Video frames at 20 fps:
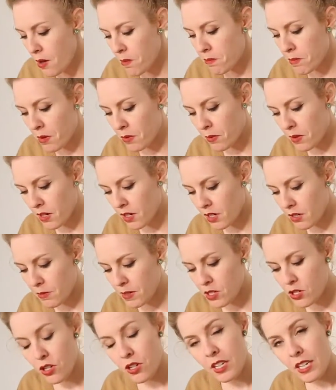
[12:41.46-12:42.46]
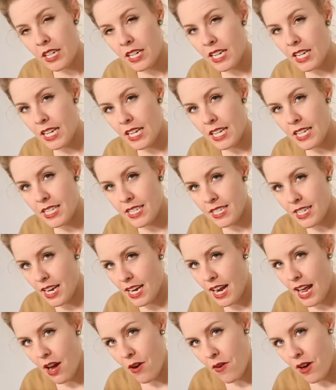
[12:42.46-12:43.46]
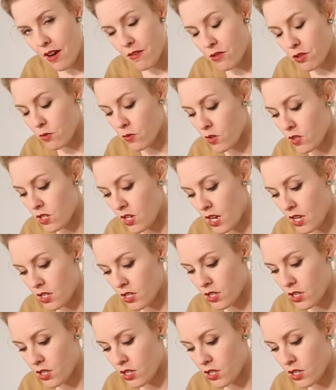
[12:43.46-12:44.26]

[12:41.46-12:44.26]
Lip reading: but we're going to be turning it inside out after we're done.